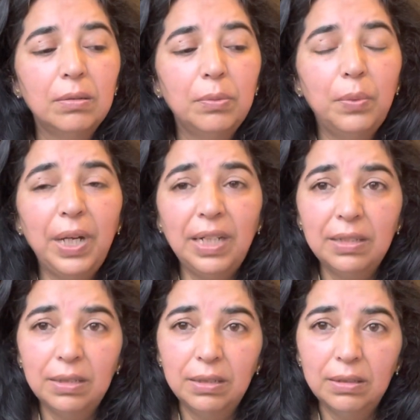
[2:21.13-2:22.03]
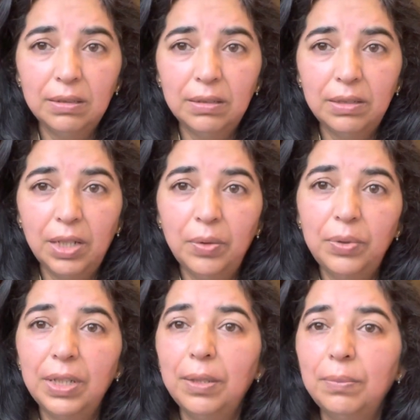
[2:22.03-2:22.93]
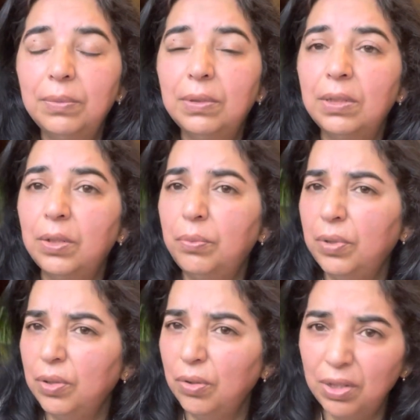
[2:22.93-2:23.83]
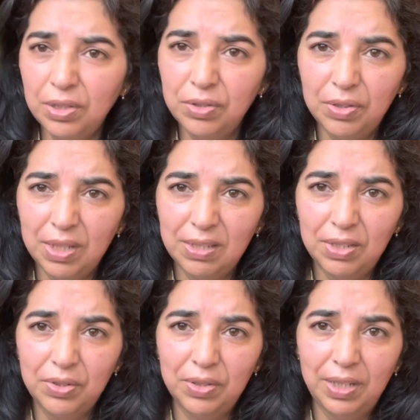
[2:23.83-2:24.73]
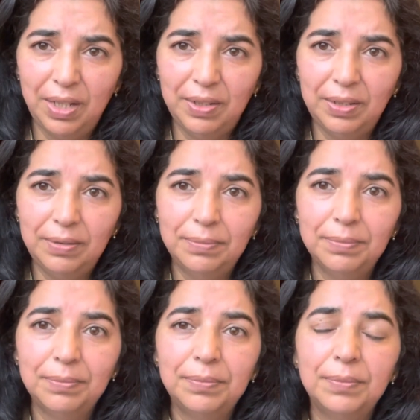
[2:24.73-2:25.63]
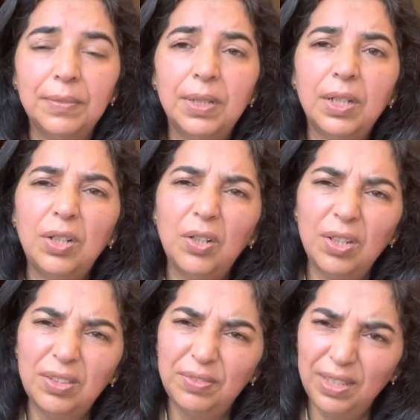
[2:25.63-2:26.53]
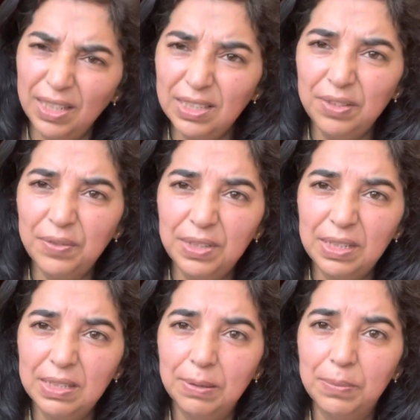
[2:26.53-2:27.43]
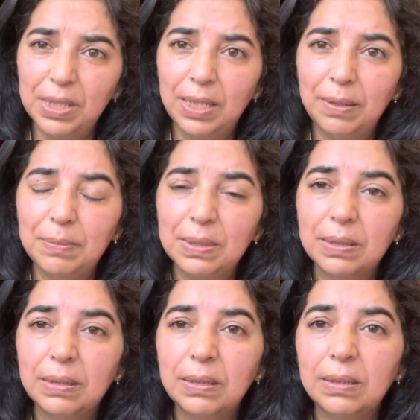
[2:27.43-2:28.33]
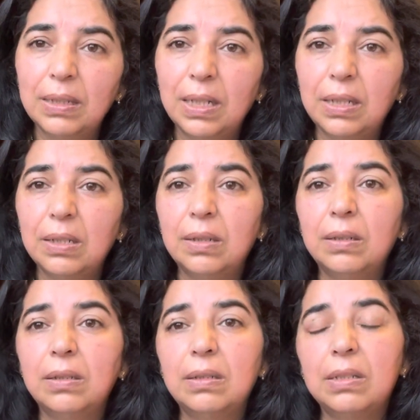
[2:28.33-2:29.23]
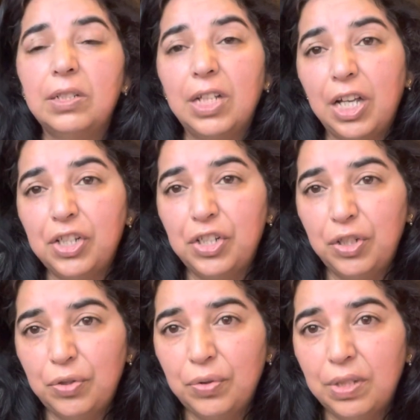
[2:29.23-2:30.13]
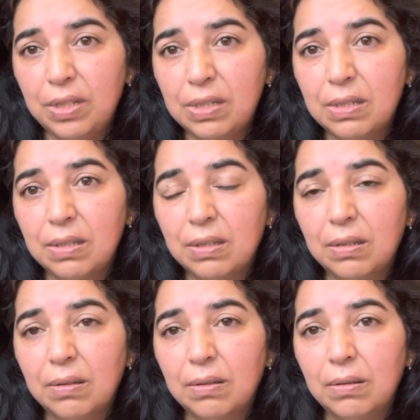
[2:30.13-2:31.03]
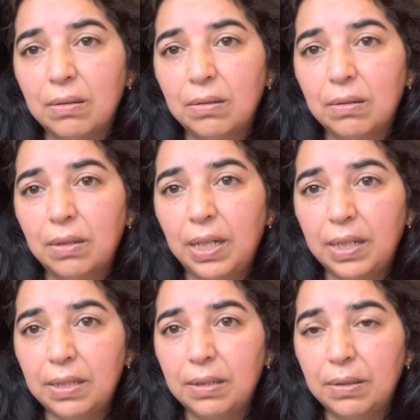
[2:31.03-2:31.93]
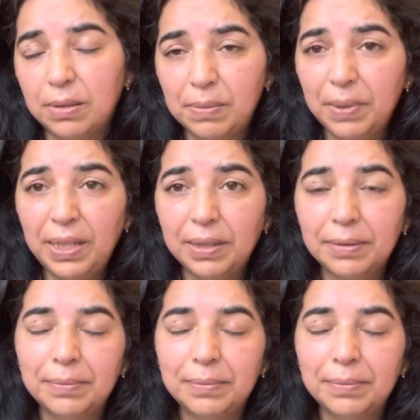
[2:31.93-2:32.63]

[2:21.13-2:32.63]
weight around them that we are not interested to carry. A lot of negativity sometimes that is attached to this and this being.